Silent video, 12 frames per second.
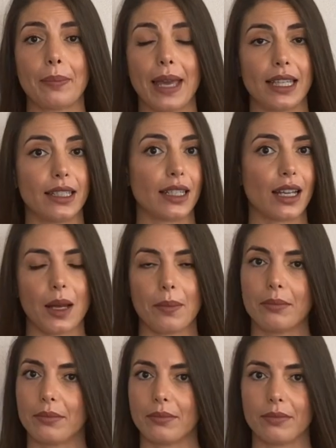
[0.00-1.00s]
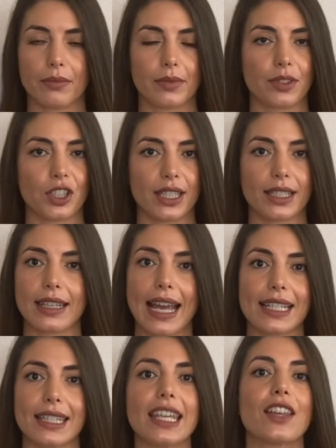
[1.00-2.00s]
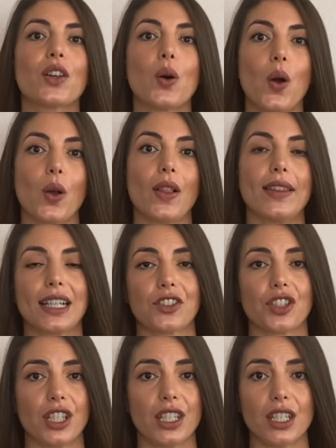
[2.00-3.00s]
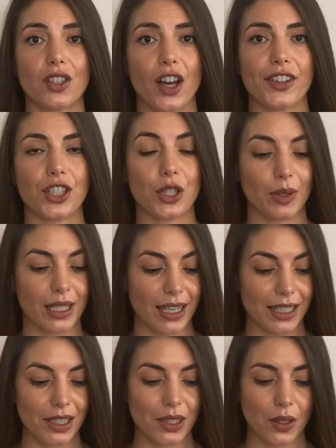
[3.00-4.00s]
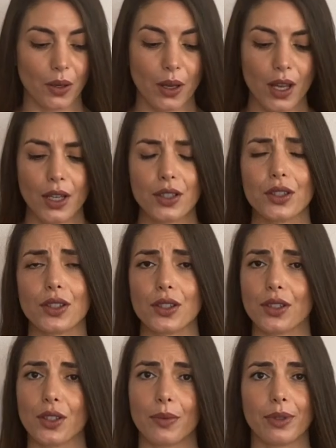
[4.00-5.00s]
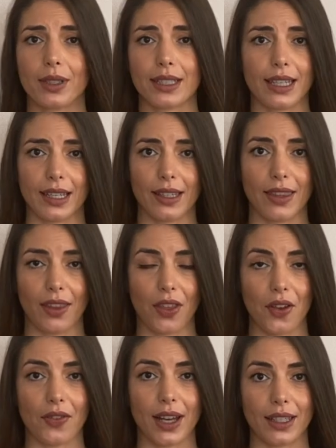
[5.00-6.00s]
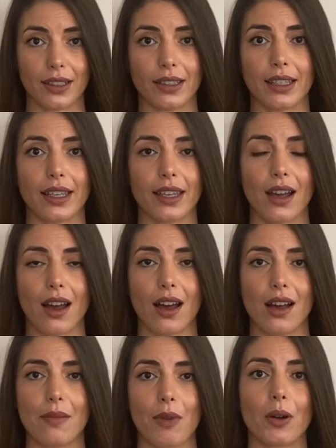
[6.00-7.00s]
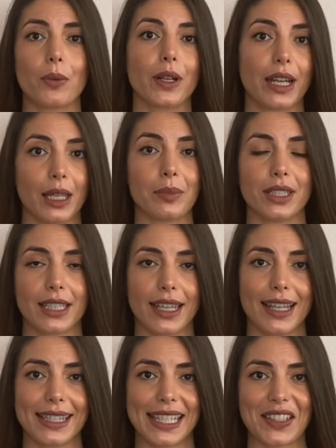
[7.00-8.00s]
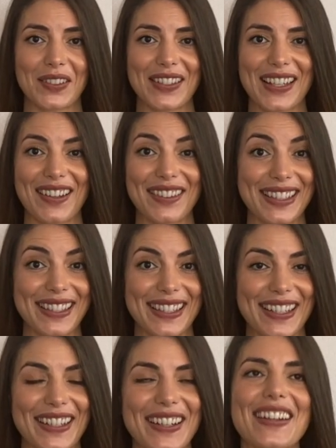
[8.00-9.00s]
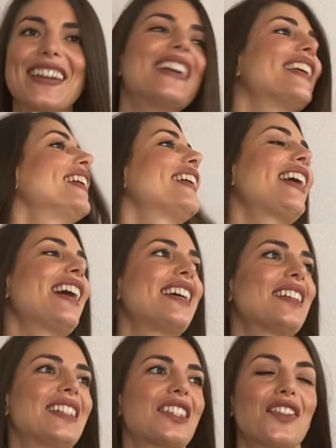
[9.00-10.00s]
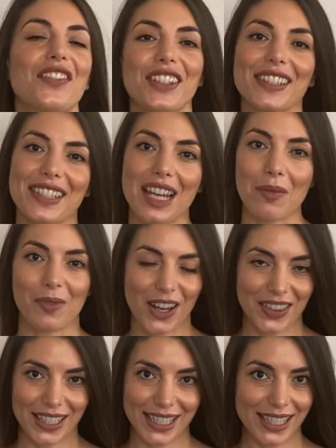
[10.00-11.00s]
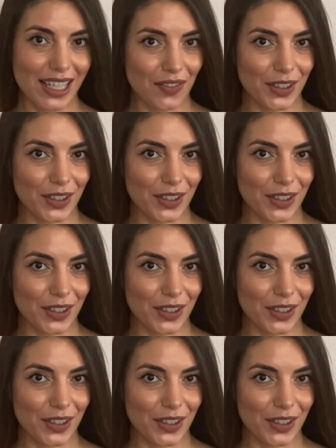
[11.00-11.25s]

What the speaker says: ended up just Xing the whole collection and not doing it. So super excited that they finally were able to get sandals out this year. It's the first time Rothy's has